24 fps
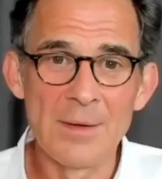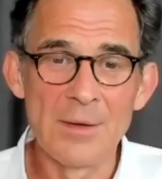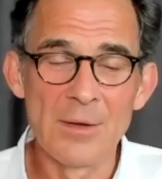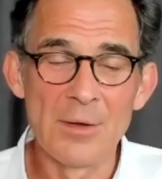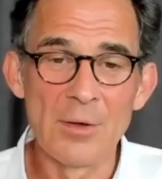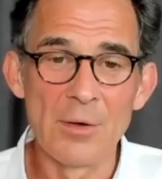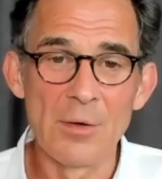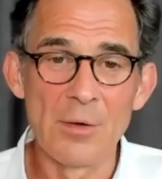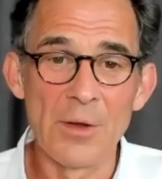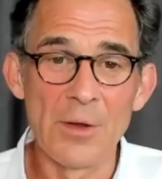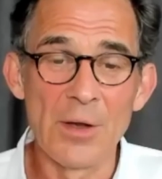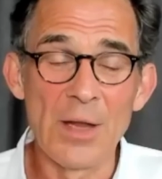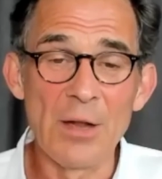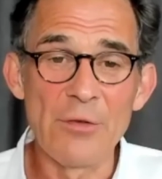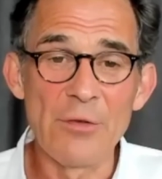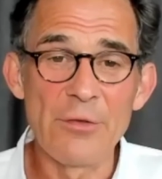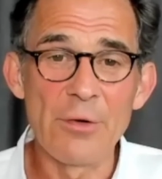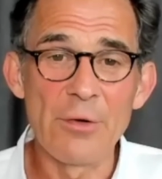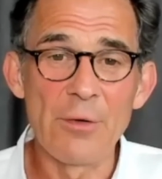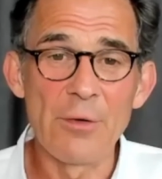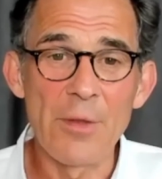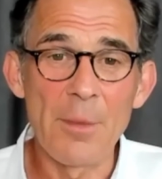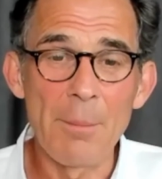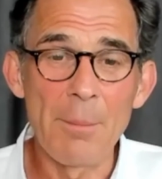the
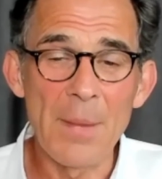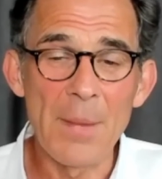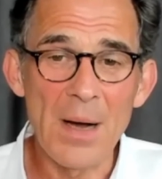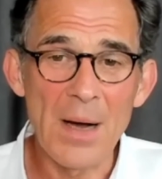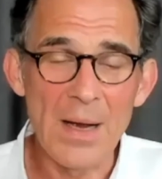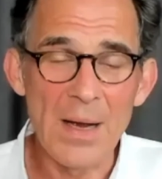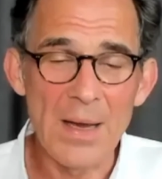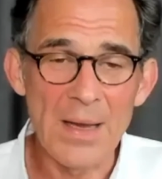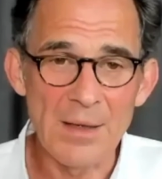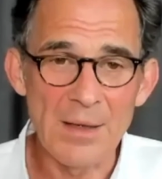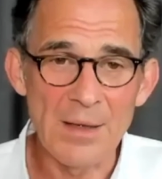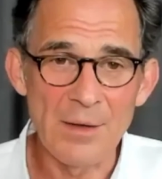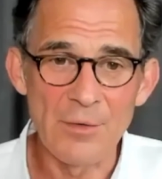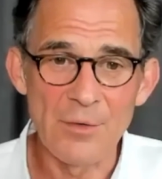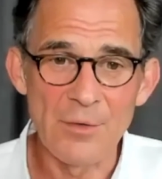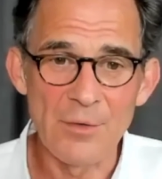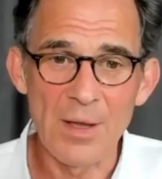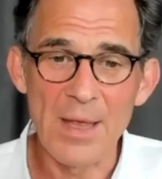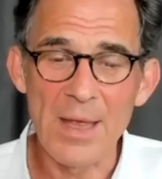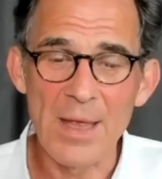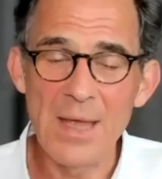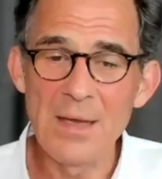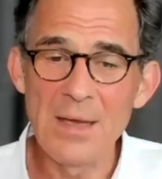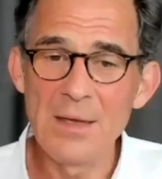nature of the mind.
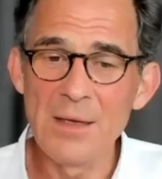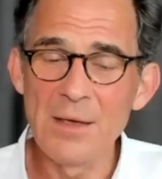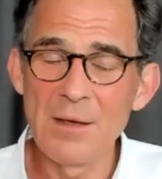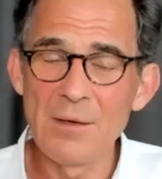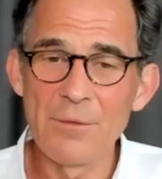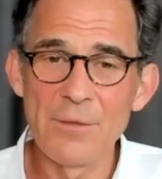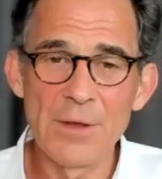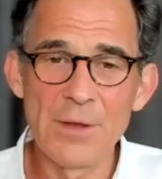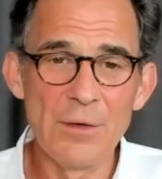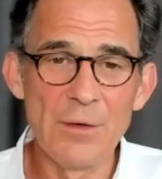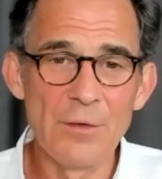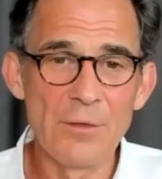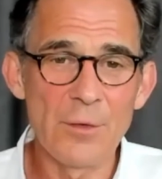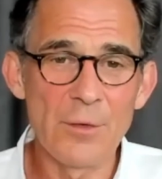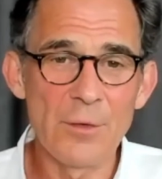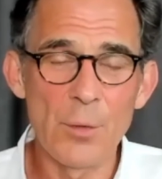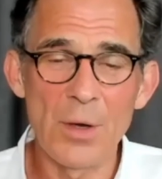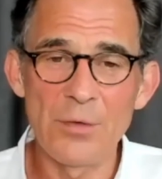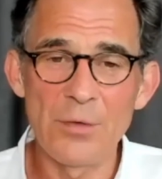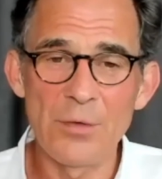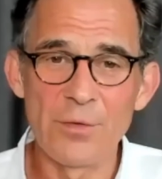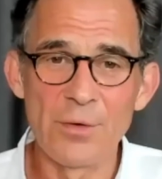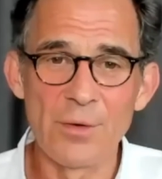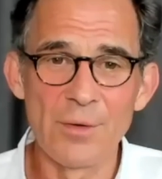Any of these
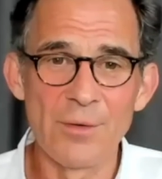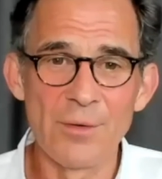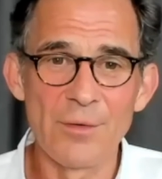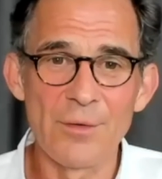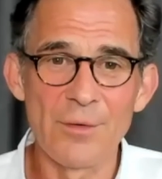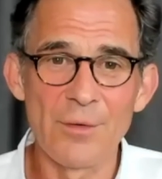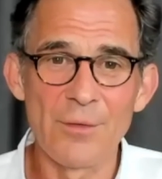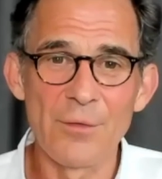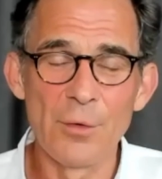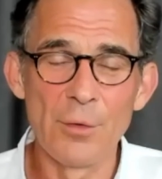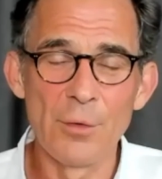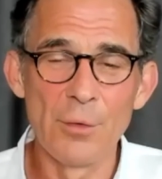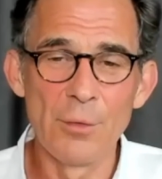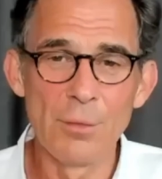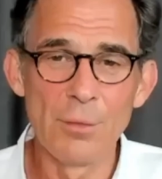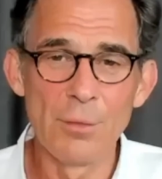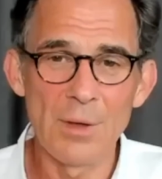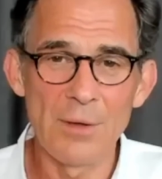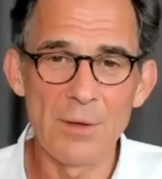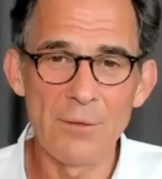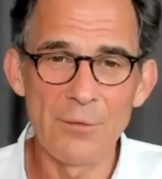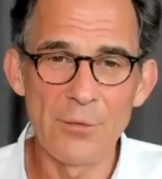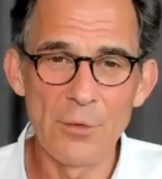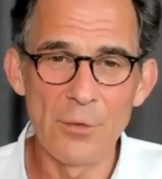questions,
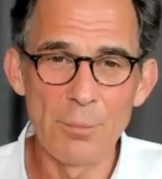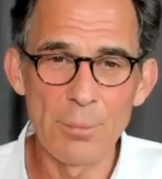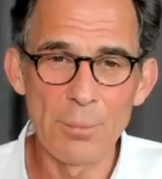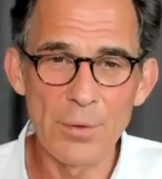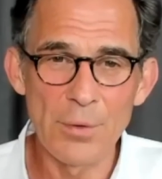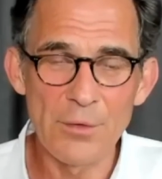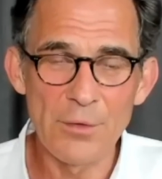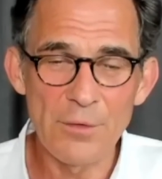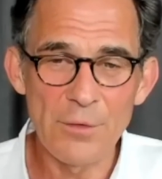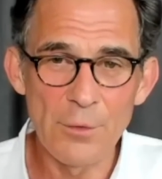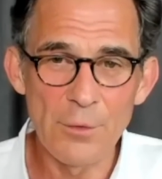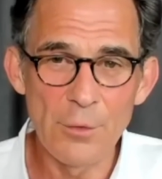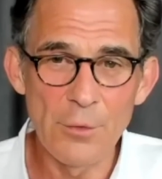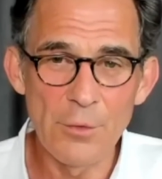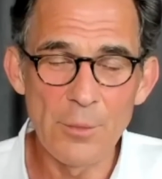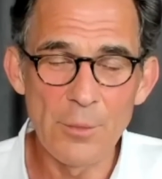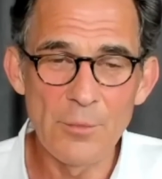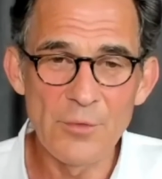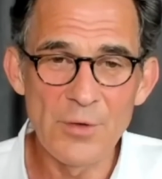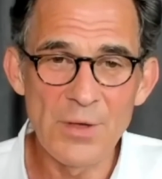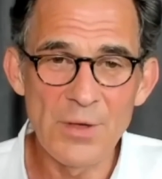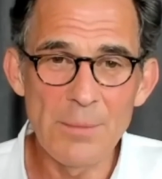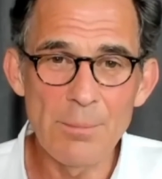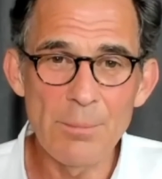if you pursue
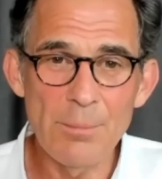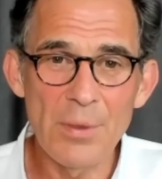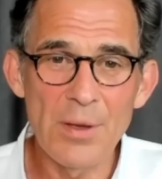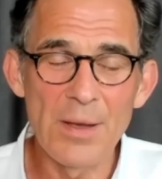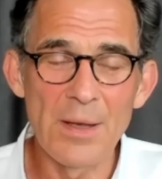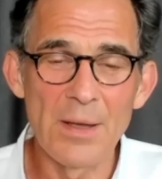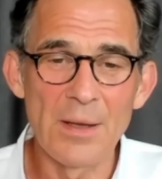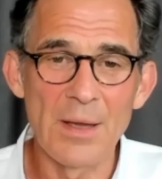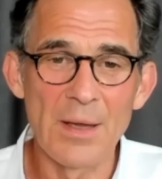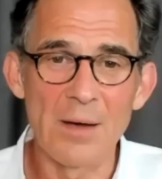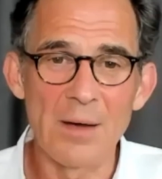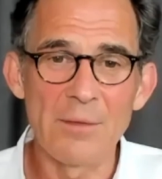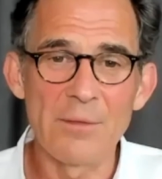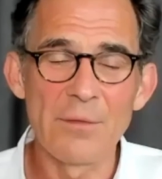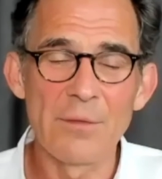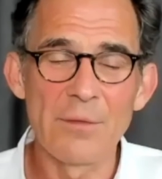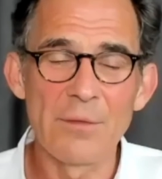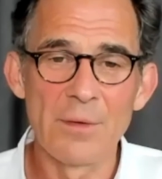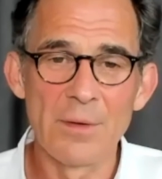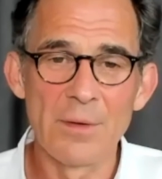them deeply enough,